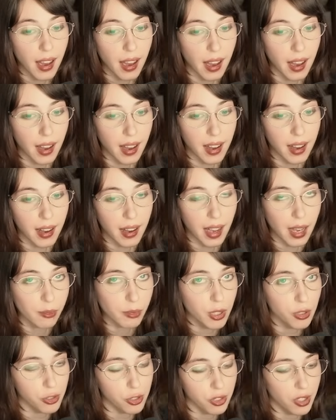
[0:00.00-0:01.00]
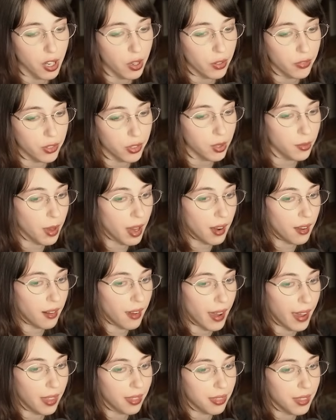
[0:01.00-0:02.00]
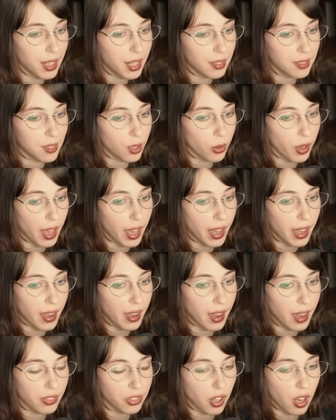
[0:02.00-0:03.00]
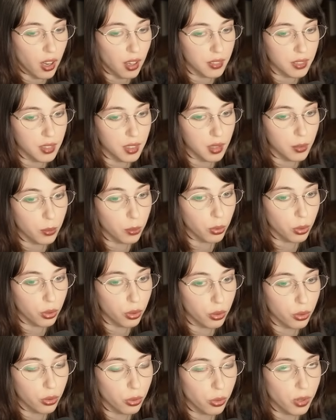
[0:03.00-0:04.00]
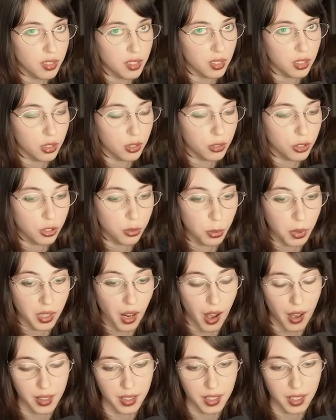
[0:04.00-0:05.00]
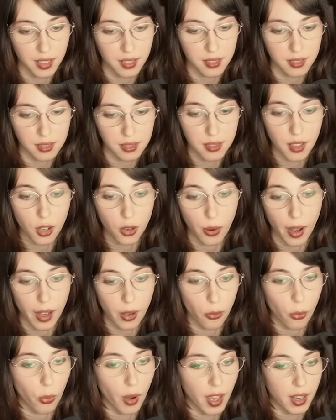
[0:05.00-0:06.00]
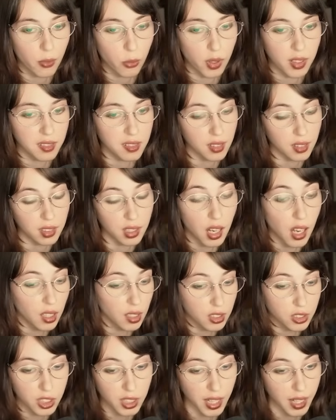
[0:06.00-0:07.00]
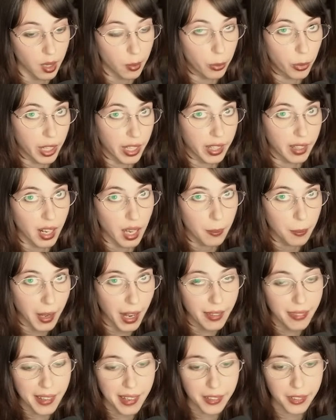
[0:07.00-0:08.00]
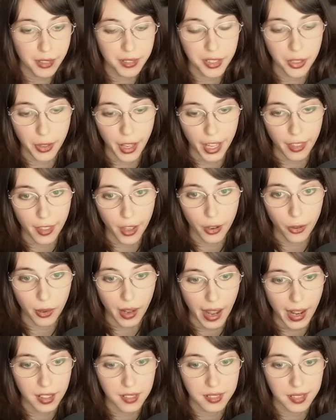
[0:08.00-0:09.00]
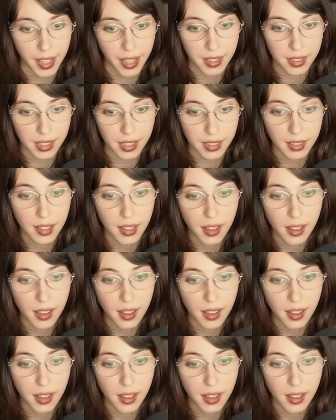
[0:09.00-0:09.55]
I'm not sure how I feel about it. I think it's okay. I thought the blue was a little too monotonous, so I went with the color to kind of break it up. I think it looks okay though, kind of sandy.